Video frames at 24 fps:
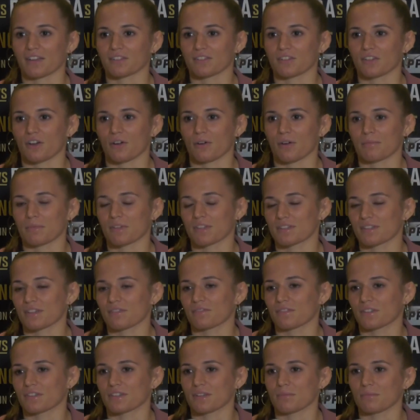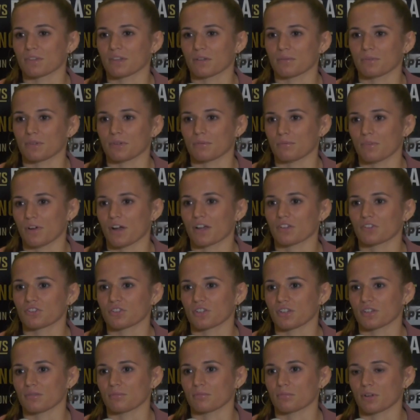So I mean, it's definitely something we've watched and